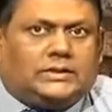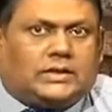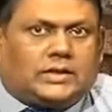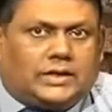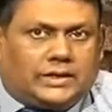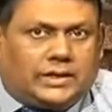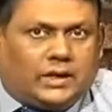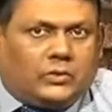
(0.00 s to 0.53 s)

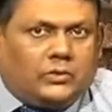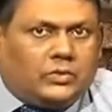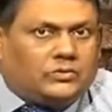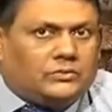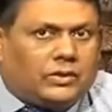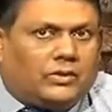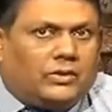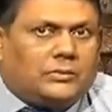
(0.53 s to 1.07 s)
cut down
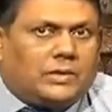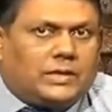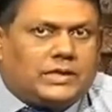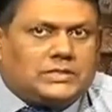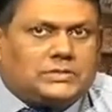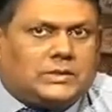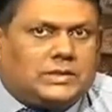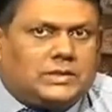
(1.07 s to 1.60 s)
of government
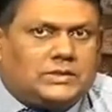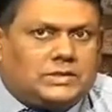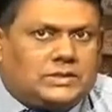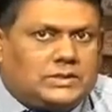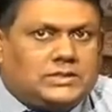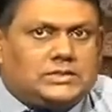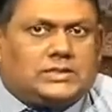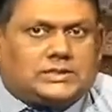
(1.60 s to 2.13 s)
expenditure
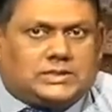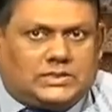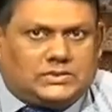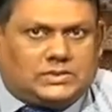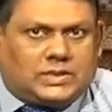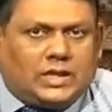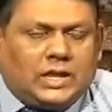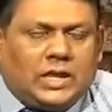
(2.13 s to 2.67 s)
is
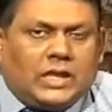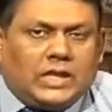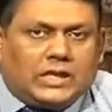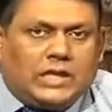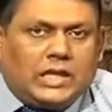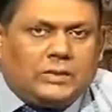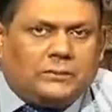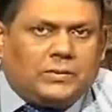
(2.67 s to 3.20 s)
essential.
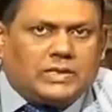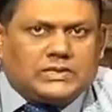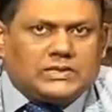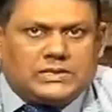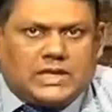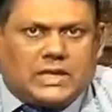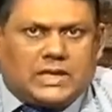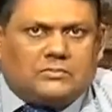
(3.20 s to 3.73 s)
Keeping
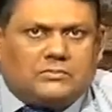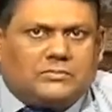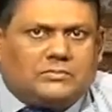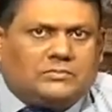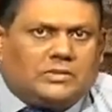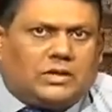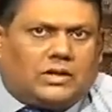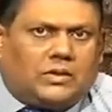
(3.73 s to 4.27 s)
same
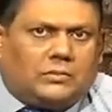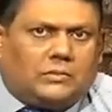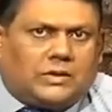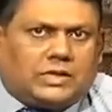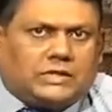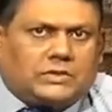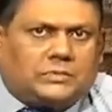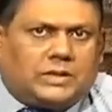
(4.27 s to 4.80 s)

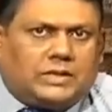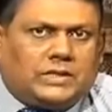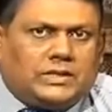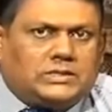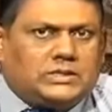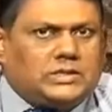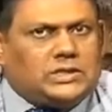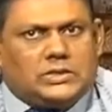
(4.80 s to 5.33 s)
government
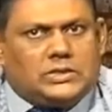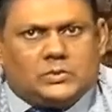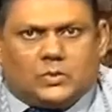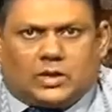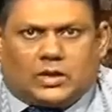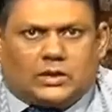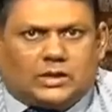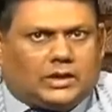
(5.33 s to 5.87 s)
expenditure, you
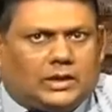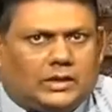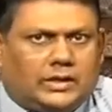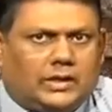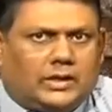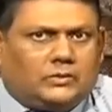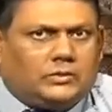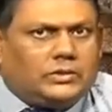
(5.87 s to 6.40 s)
can't cut
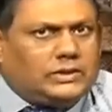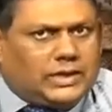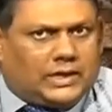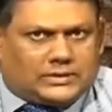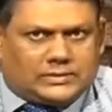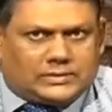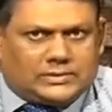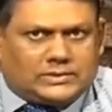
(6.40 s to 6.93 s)
down the
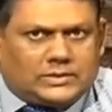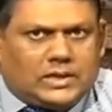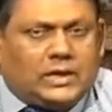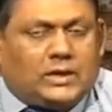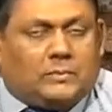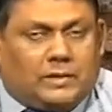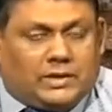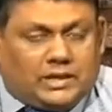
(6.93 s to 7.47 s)
taxes.
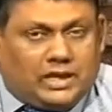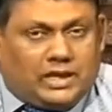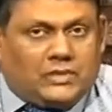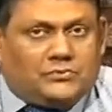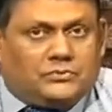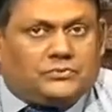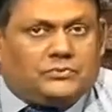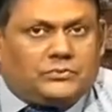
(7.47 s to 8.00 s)
But
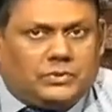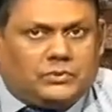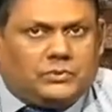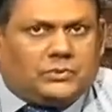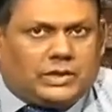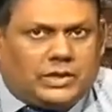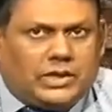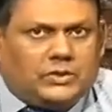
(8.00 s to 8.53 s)
if you
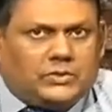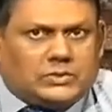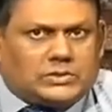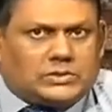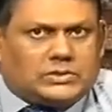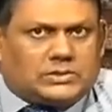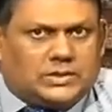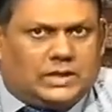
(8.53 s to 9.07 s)

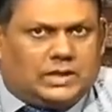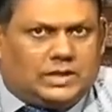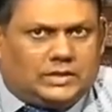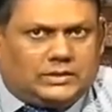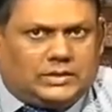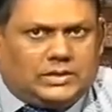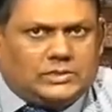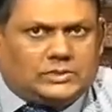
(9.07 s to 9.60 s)
reduce
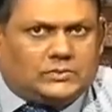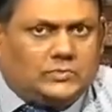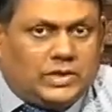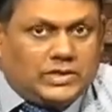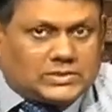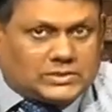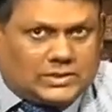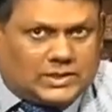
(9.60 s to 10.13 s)
these
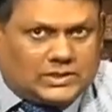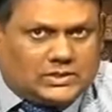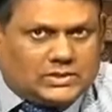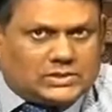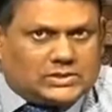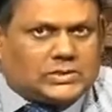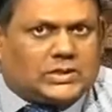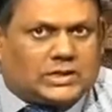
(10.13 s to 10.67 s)

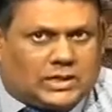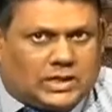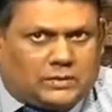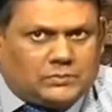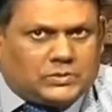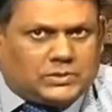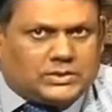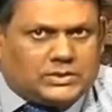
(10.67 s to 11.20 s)
wastages,
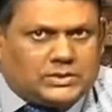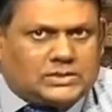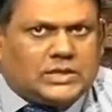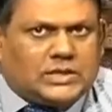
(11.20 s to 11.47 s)
corruptions,